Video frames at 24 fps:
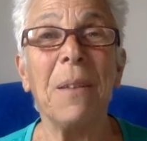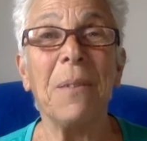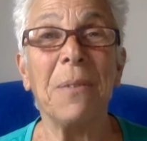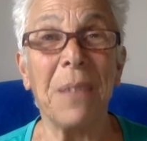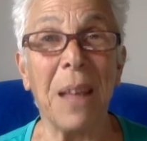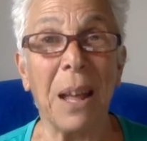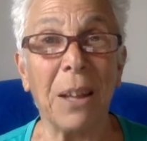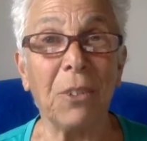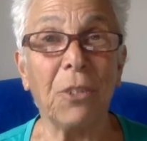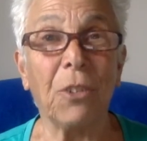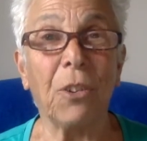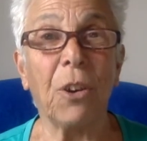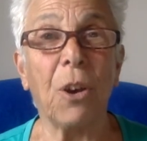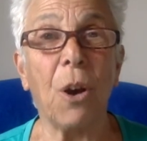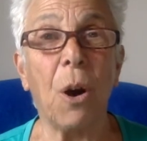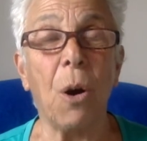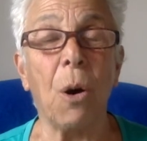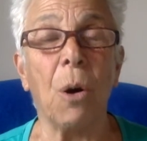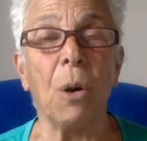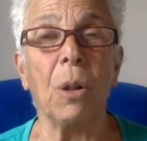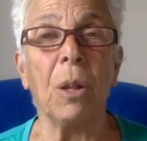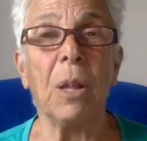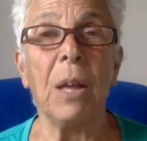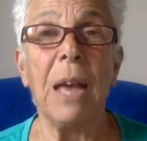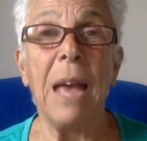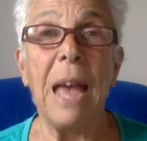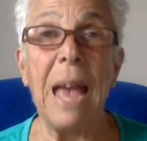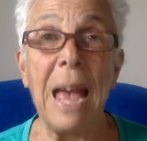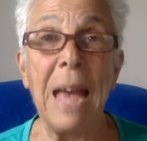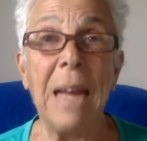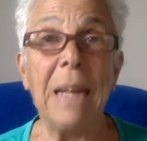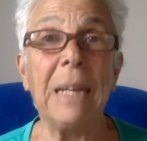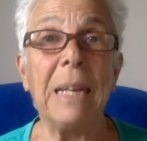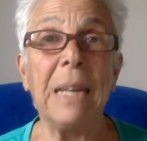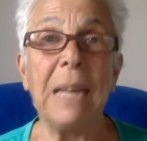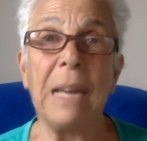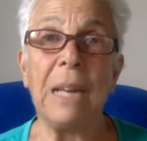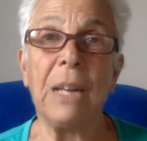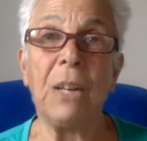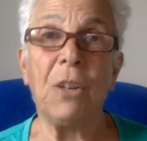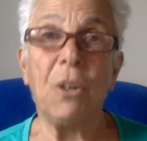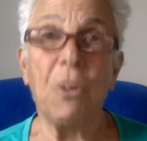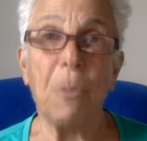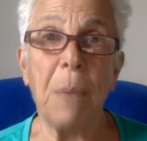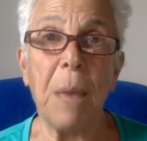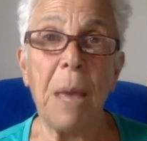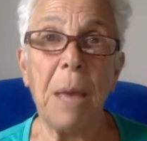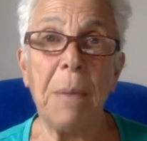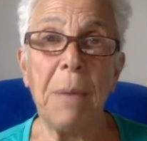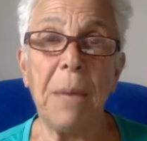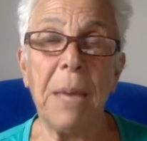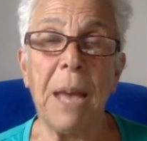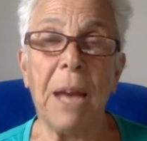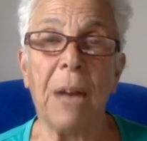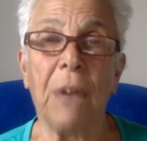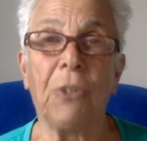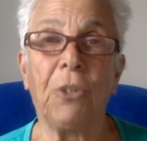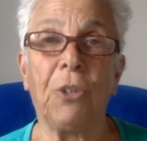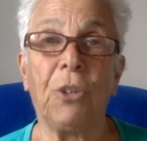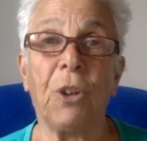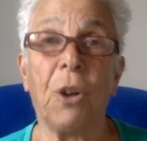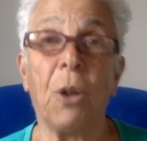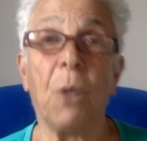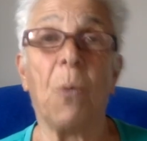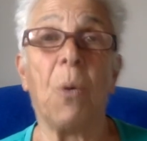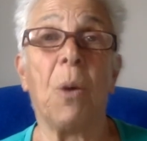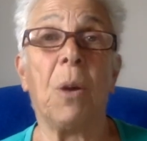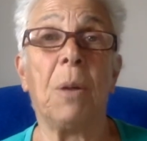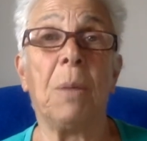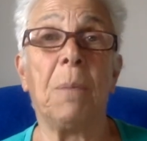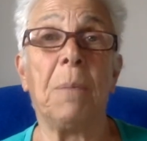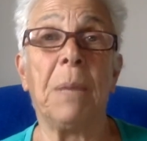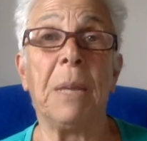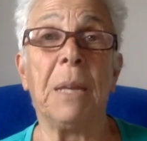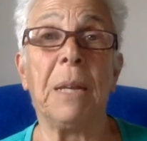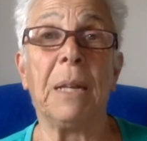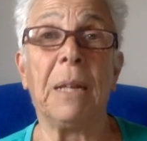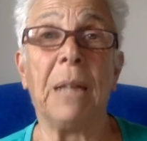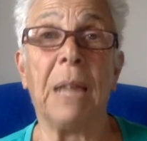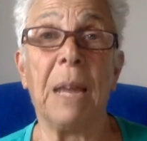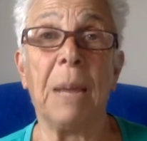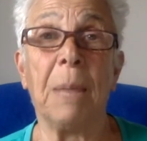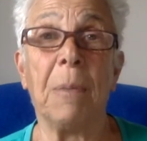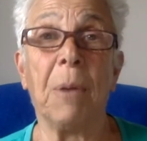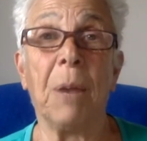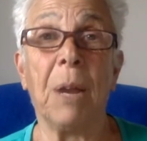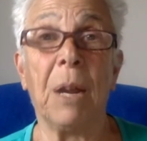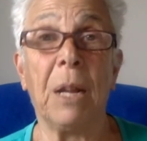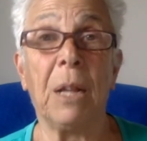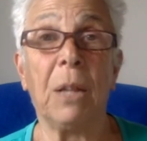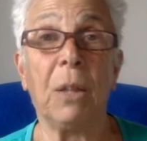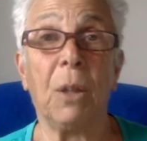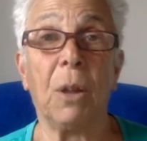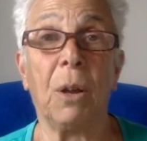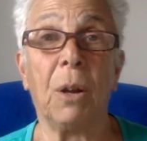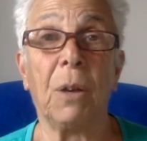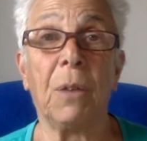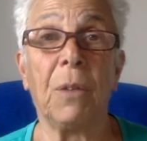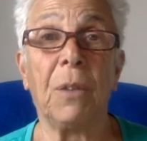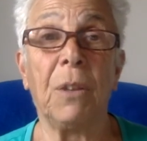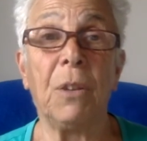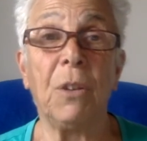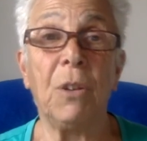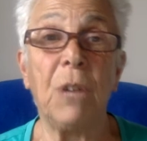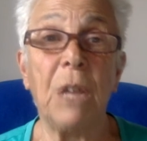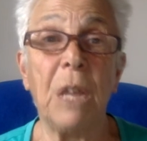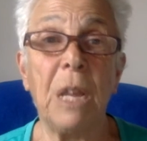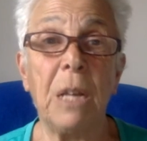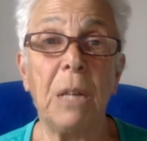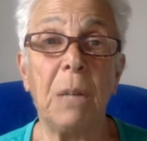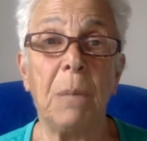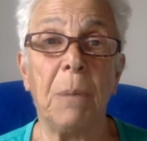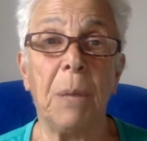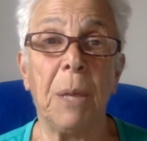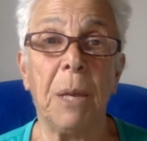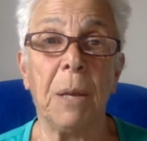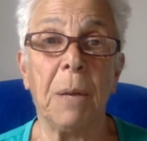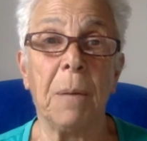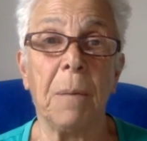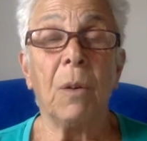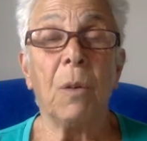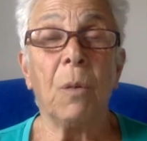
That's the goal. And getting your baby out. You don't want to be in labor any longer than you need to be.